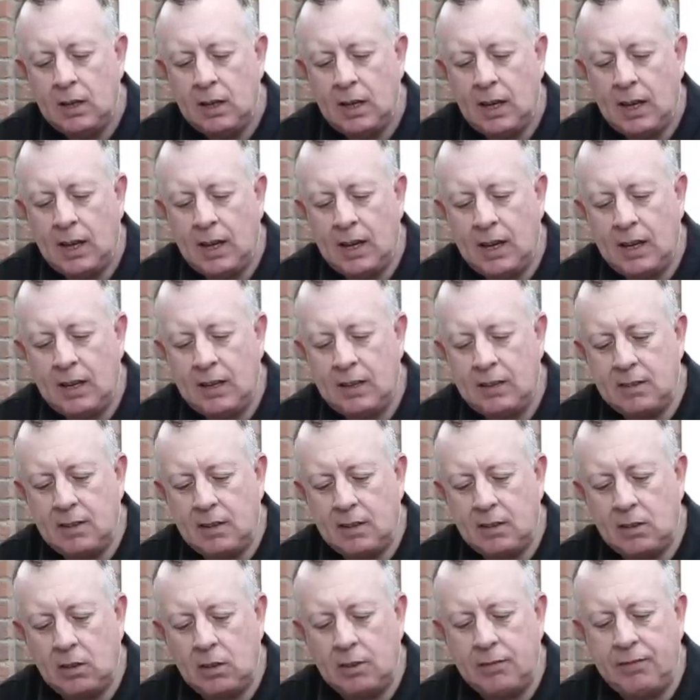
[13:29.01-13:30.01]
And
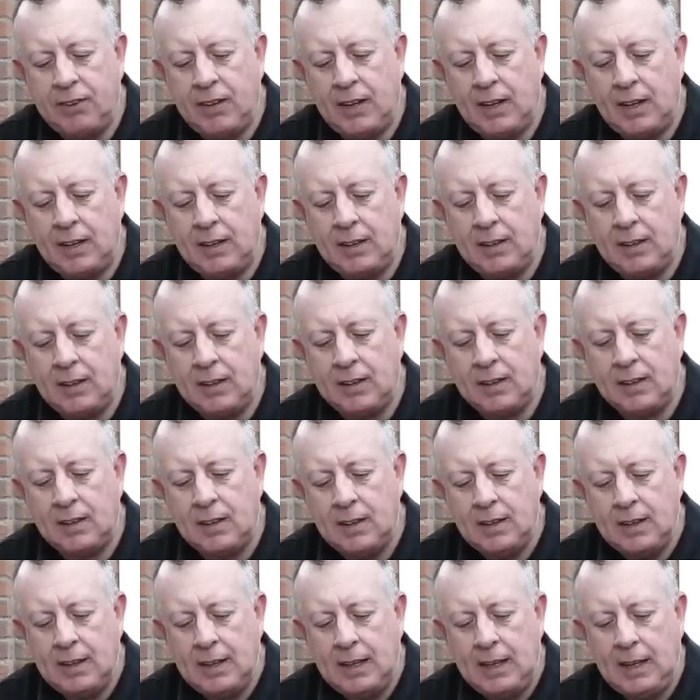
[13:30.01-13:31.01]
I got the feeling that
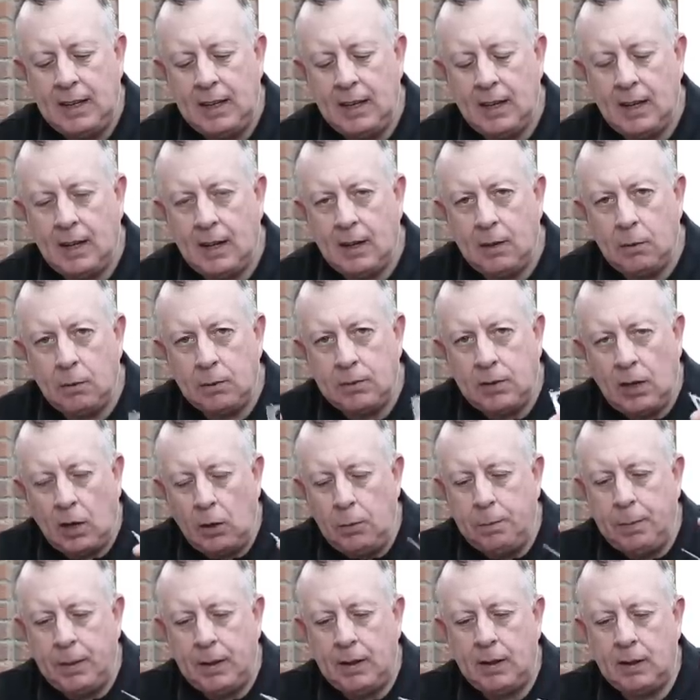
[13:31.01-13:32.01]
I was
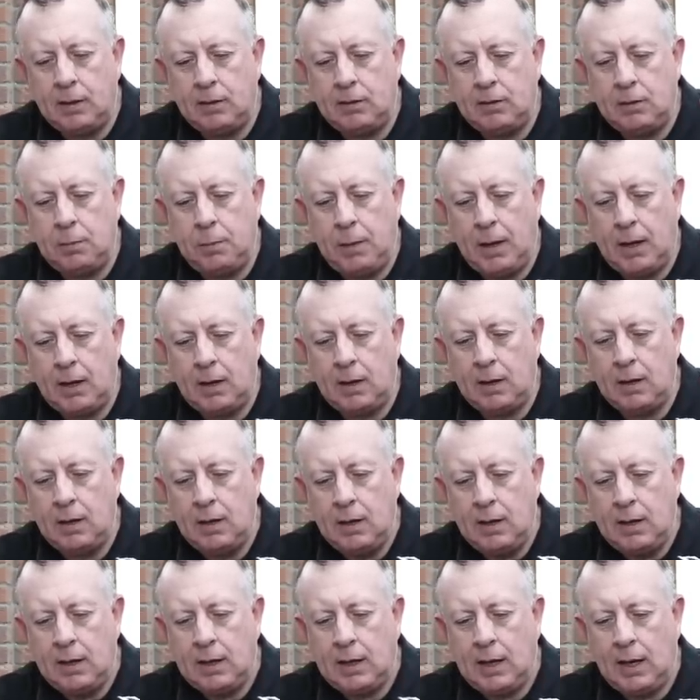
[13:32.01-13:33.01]
hoping to be able to
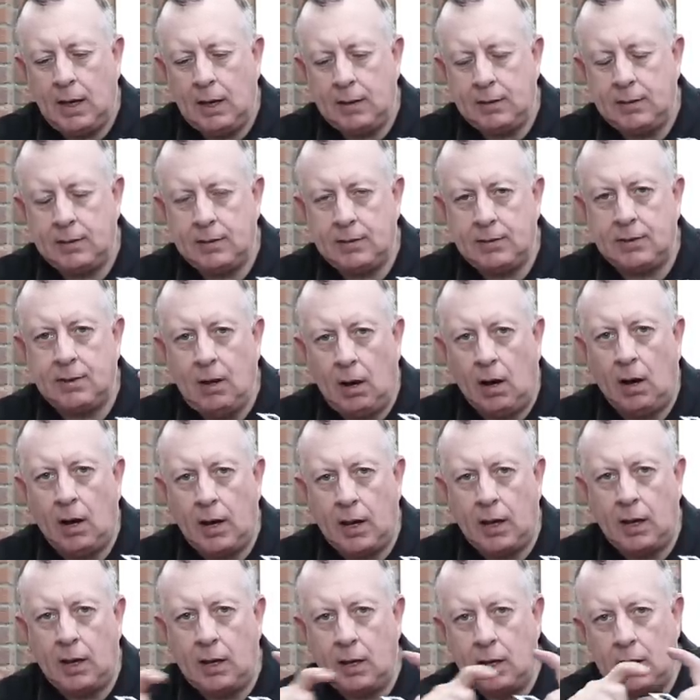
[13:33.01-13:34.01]
cut a
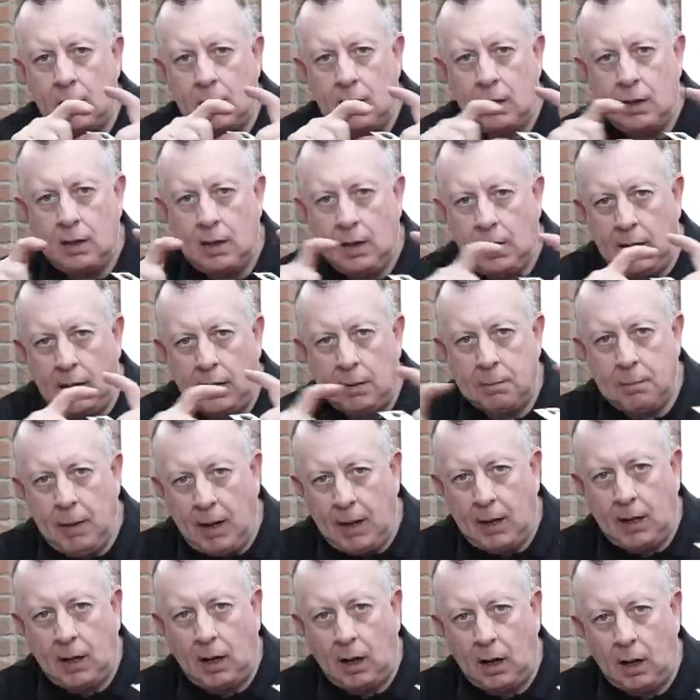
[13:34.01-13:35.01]
sign in
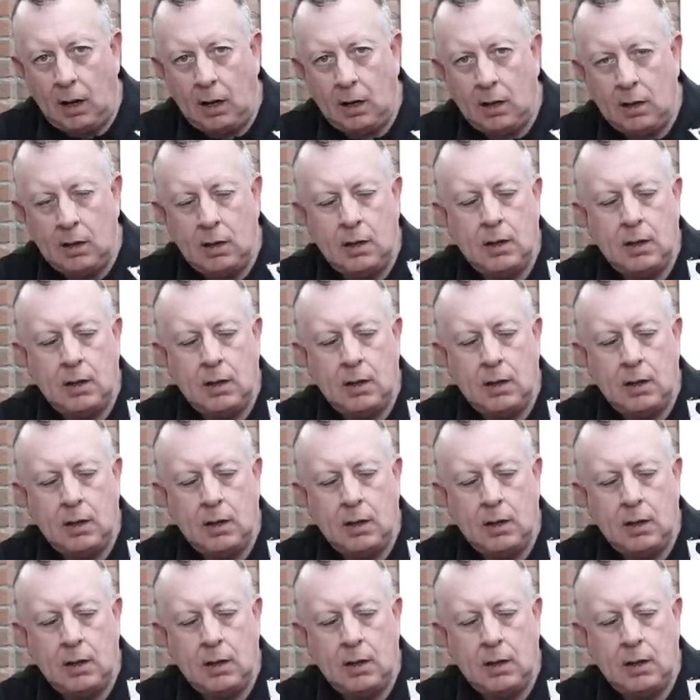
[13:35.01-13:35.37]
metal.